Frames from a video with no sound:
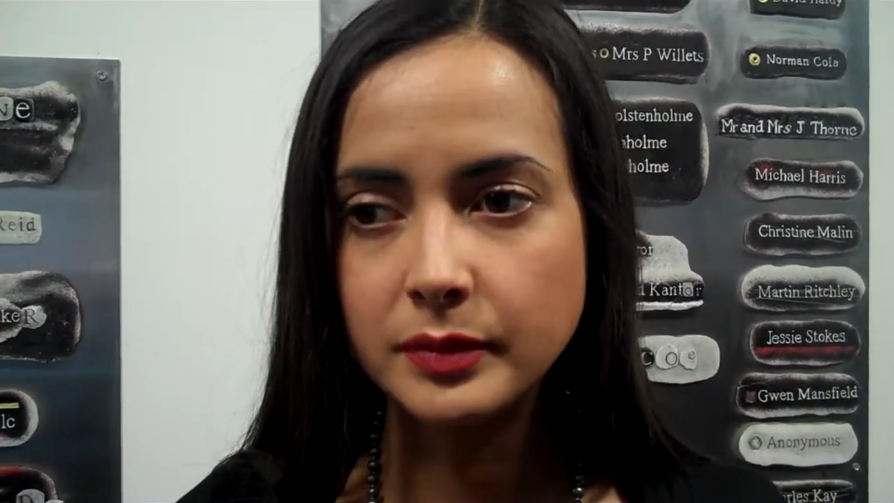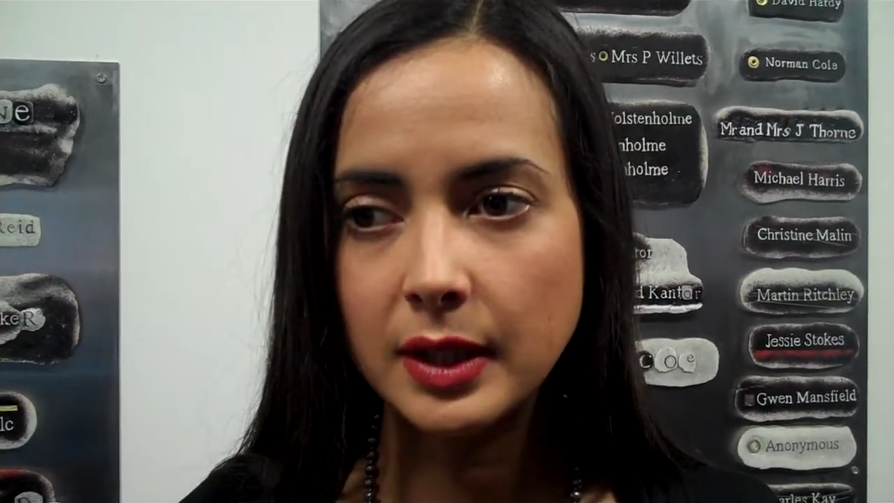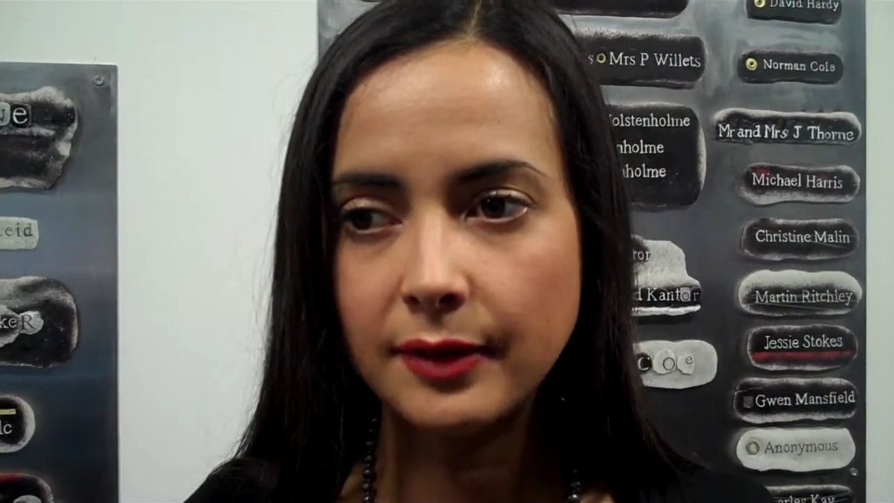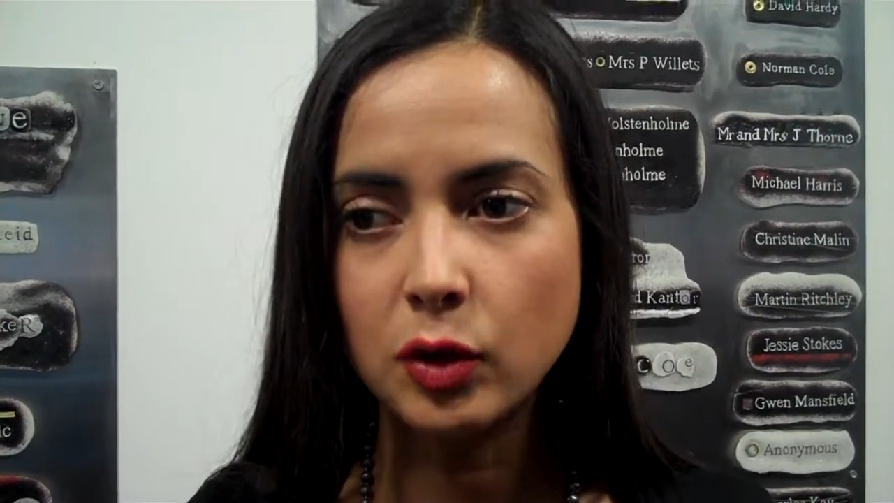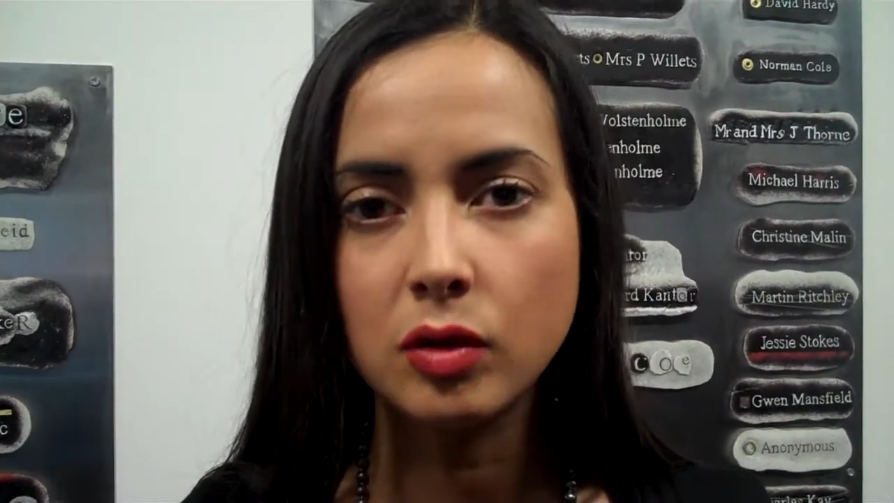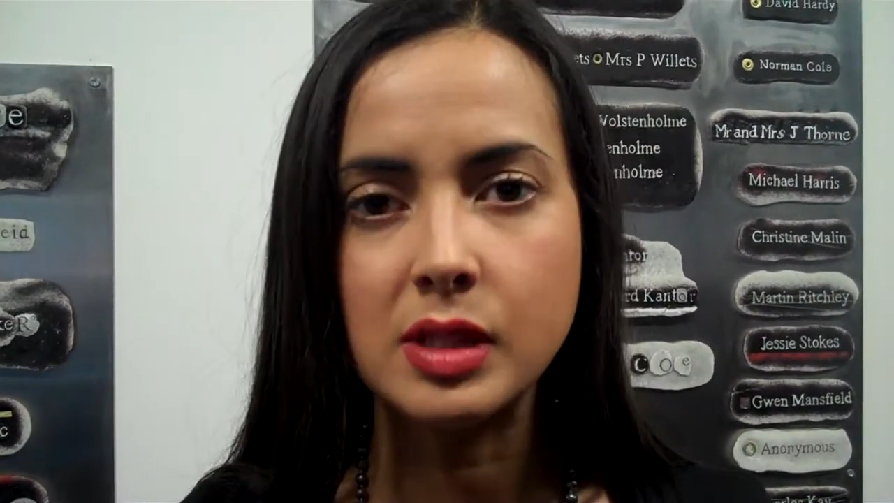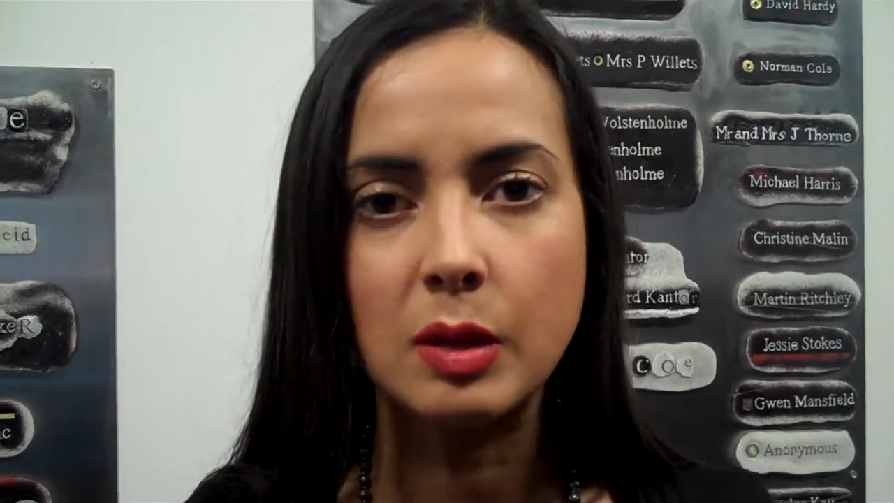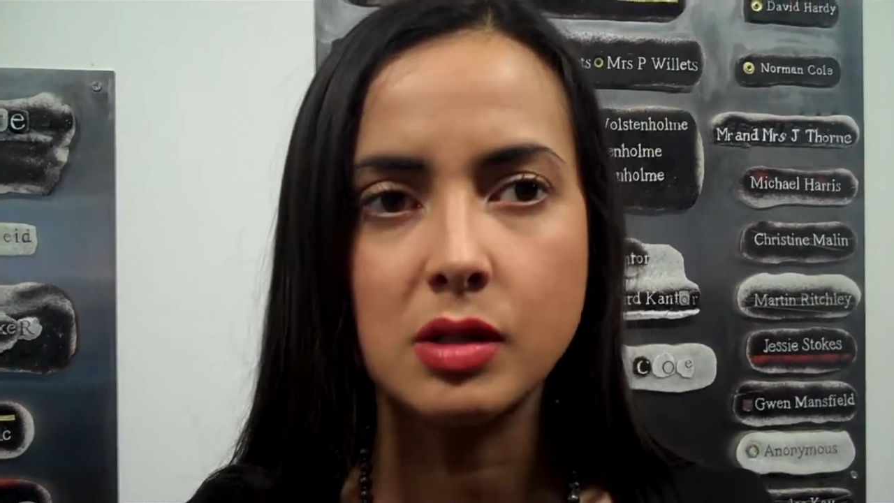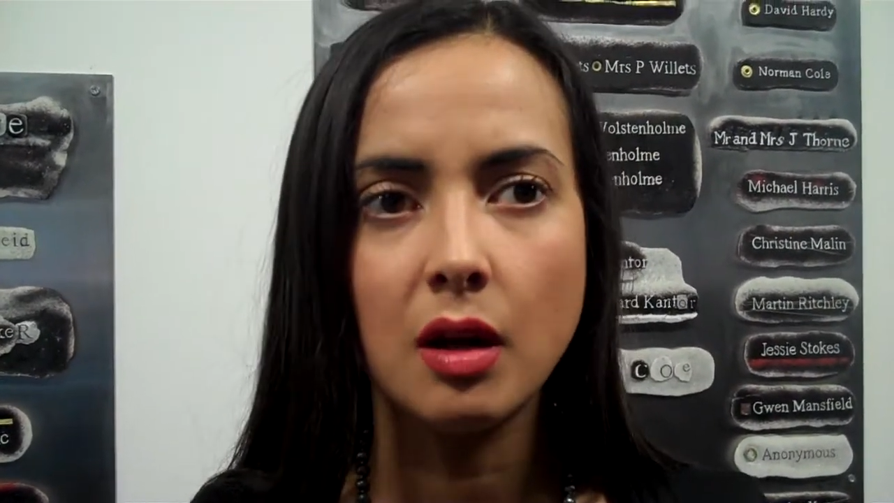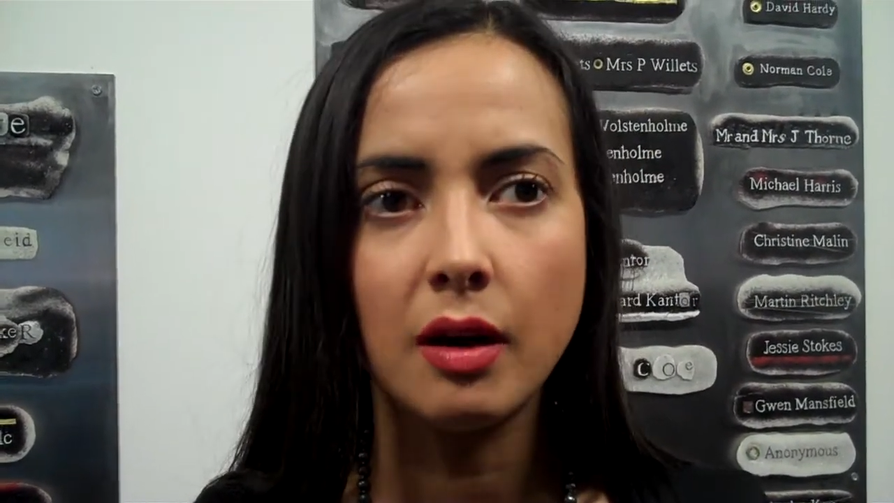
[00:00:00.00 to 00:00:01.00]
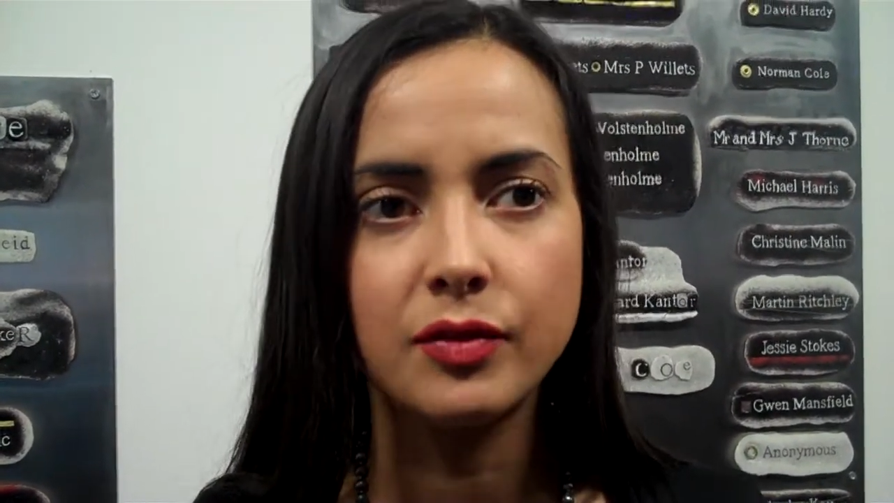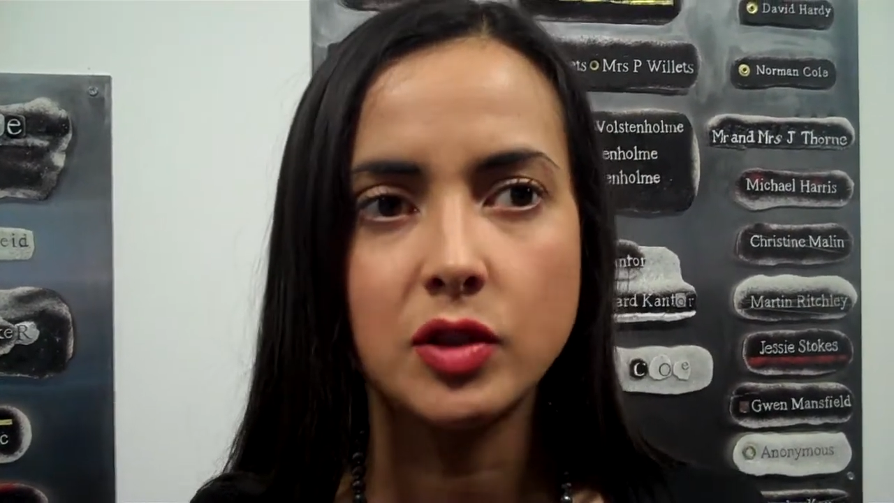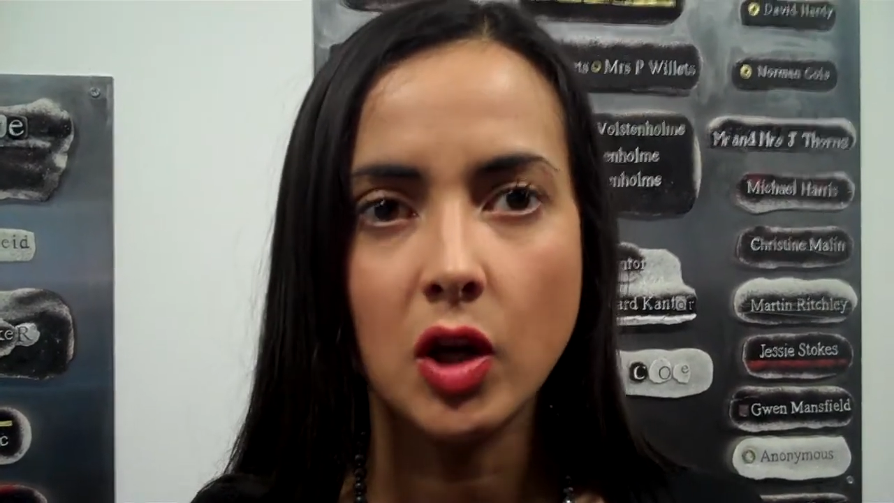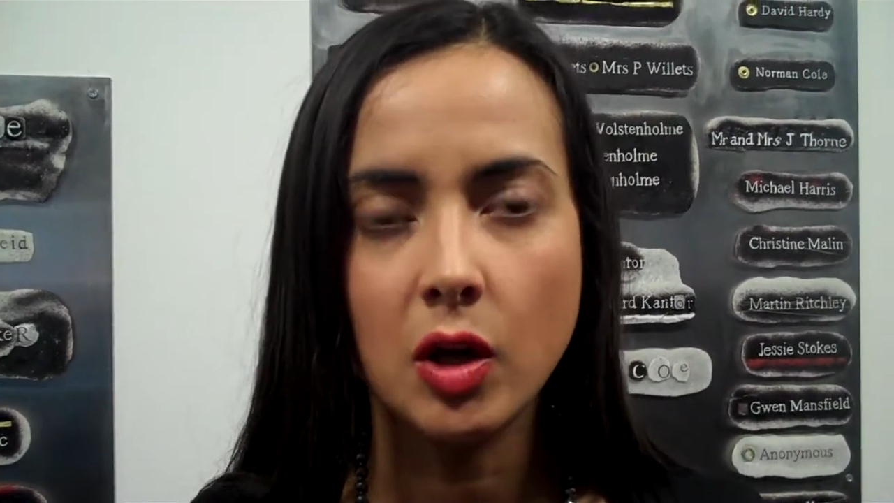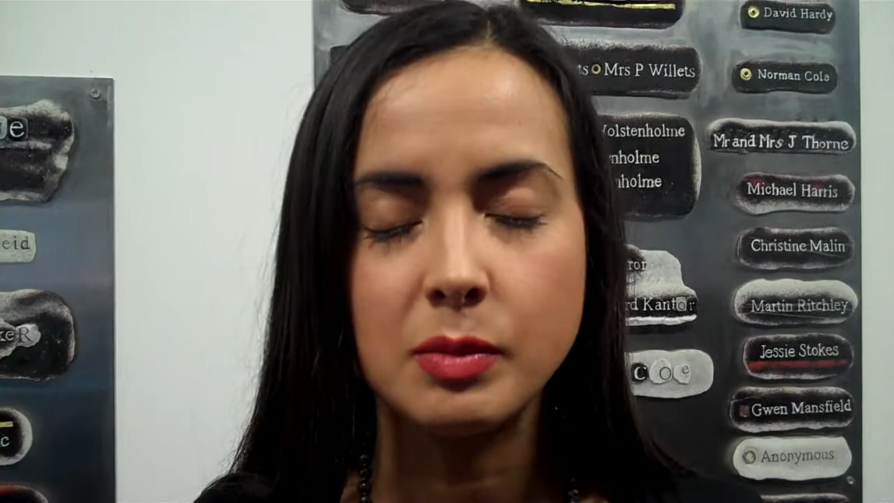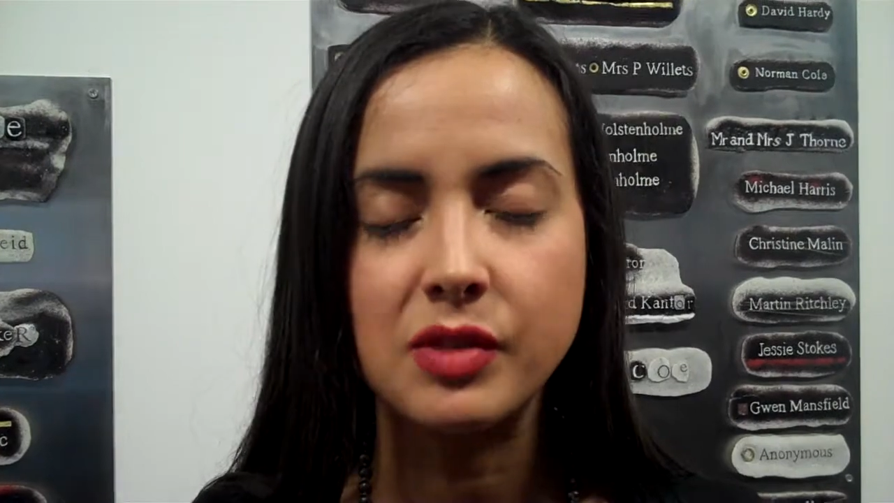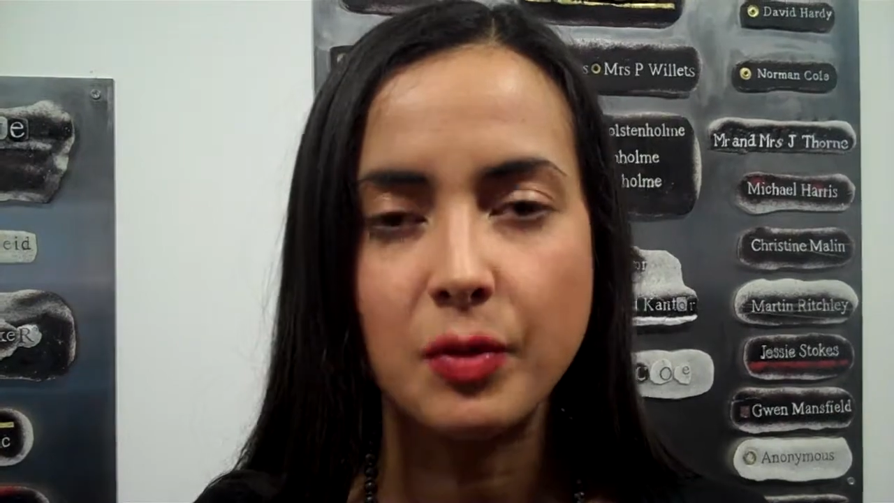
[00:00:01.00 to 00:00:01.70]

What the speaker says: Of course, there was a lot of terms